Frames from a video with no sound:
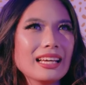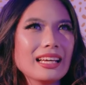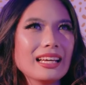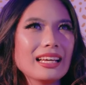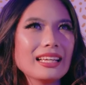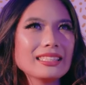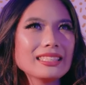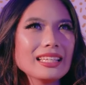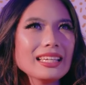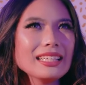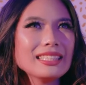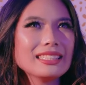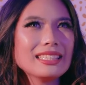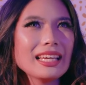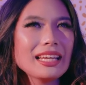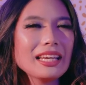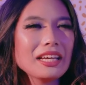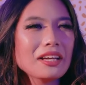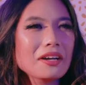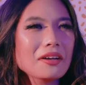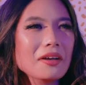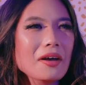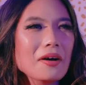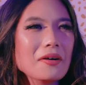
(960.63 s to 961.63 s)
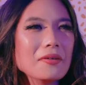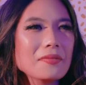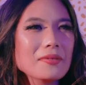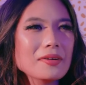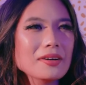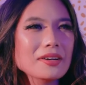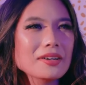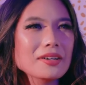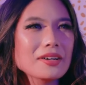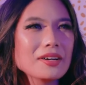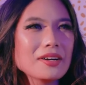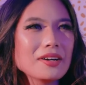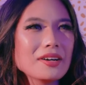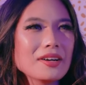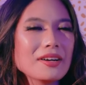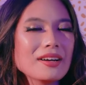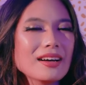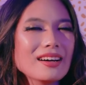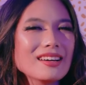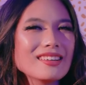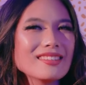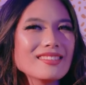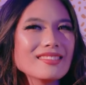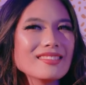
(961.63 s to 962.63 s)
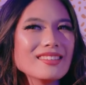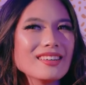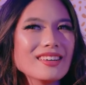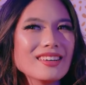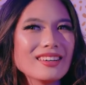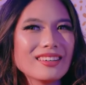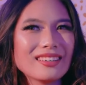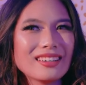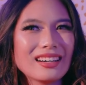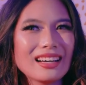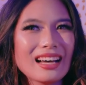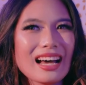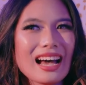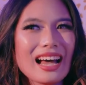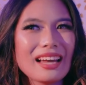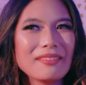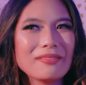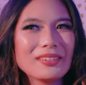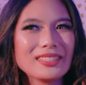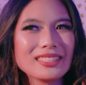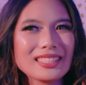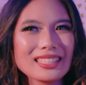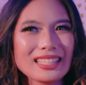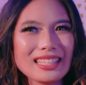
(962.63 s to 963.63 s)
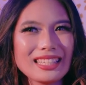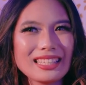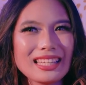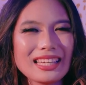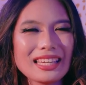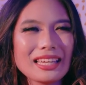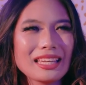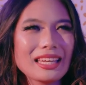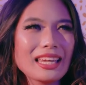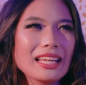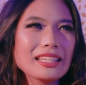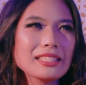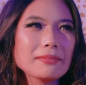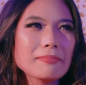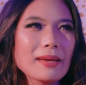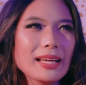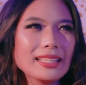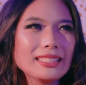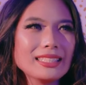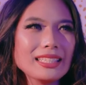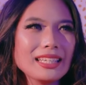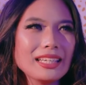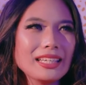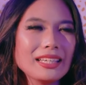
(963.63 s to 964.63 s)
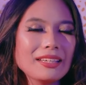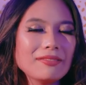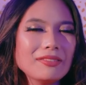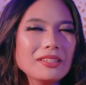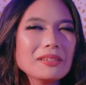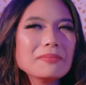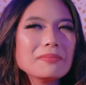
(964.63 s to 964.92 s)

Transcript: it's like dating a coworker. I don't know. I personally think it gets messy. If you